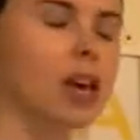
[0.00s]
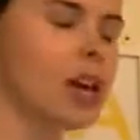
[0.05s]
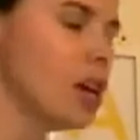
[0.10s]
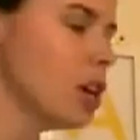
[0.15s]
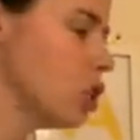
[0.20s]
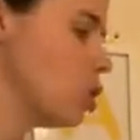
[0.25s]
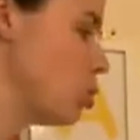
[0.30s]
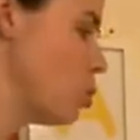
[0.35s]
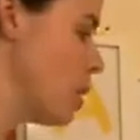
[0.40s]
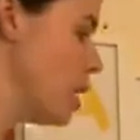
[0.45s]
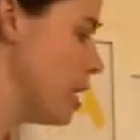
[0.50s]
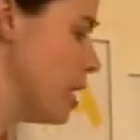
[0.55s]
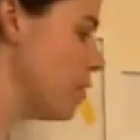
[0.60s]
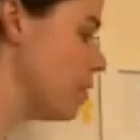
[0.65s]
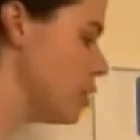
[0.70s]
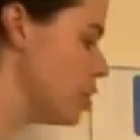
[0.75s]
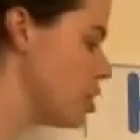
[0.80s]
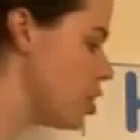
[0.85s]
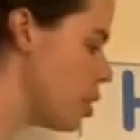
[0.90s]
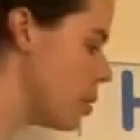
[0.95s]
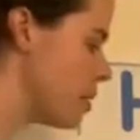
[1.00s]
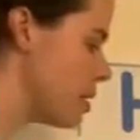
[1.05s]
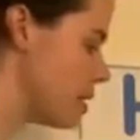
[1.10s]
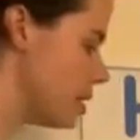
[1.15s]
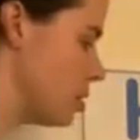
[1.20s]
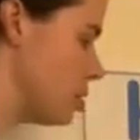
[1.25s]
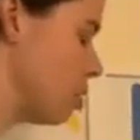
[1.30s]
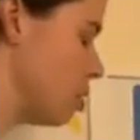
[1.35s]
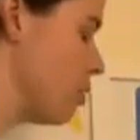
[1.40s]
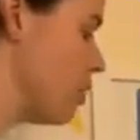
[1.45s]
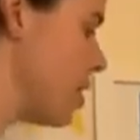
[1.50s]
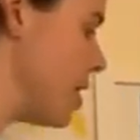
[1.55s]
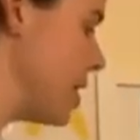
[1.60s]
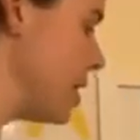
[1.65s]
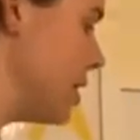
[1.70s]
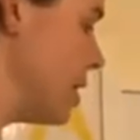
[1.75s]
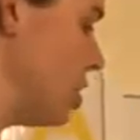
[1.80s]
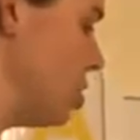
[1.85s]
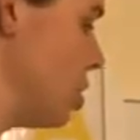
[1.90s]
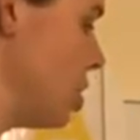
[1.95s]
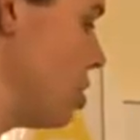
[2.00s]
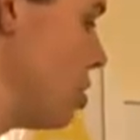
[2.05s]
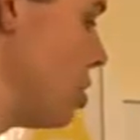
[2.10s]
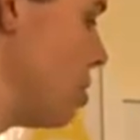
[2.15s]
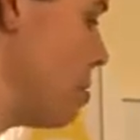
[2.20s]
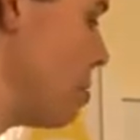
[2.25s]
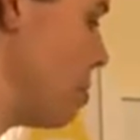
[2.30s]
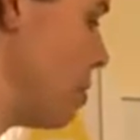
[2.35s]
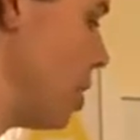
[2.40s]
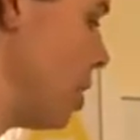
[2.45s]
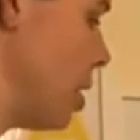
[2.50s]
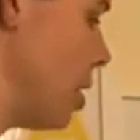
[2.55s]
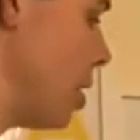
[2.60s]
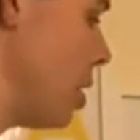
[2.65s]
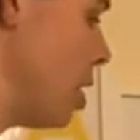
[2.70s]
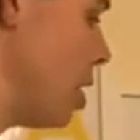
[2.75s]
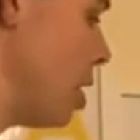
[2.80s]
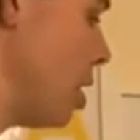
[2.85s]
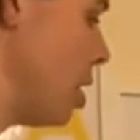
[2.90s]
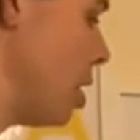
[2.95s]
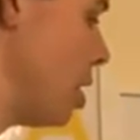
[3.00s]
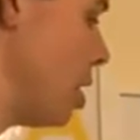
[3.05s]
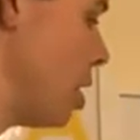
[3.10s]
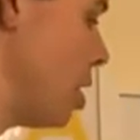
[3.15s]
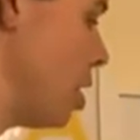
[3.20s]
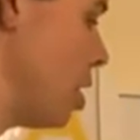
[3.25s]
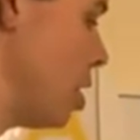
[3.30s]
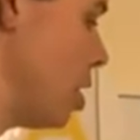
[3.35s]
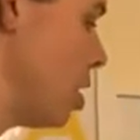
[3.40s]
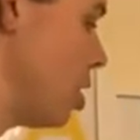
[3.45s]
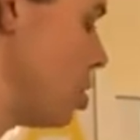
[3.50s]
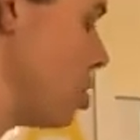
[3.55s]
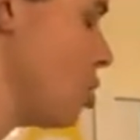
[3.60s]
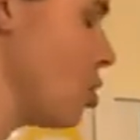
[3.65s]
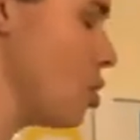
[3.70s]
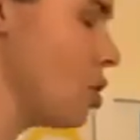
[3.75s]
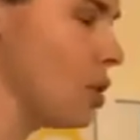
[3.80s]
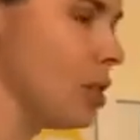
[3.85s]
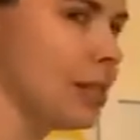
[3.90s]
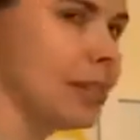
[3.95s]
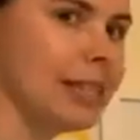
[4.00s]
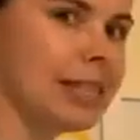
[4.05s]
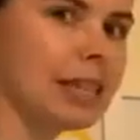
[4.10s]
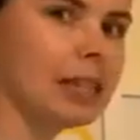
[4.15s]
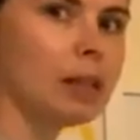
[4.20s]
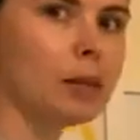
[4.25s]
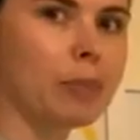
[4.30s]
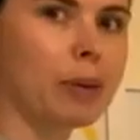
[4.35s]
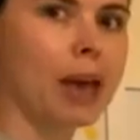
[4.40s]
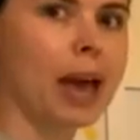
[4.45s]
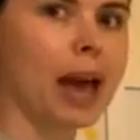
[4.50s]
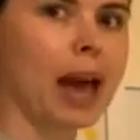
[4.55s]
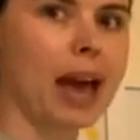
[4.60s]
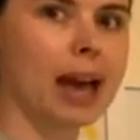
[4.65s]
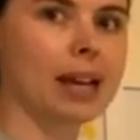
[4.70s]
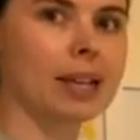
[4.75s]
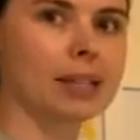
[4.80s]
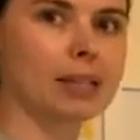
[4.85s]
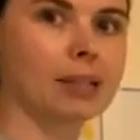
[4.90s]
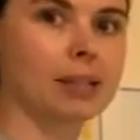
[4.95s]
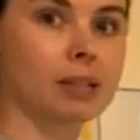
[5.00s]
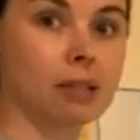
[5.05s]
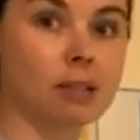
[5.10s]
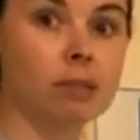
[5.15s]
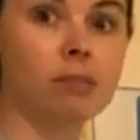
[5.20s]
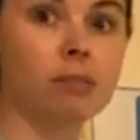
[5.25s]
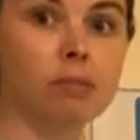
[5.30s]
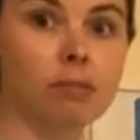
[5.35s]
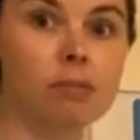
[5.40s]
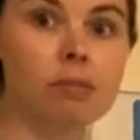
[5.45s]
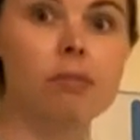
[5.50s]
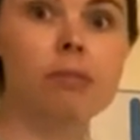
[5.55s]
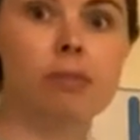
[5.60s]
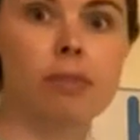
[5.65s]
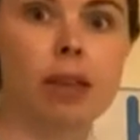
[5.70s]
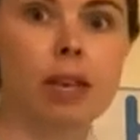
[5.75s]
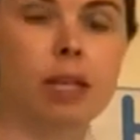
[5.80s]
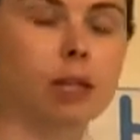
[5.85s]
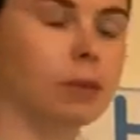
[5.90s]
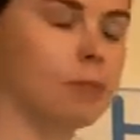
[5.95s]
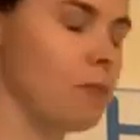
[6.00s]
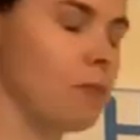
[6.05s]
So even though it's a 3-digit number, you could still be asked this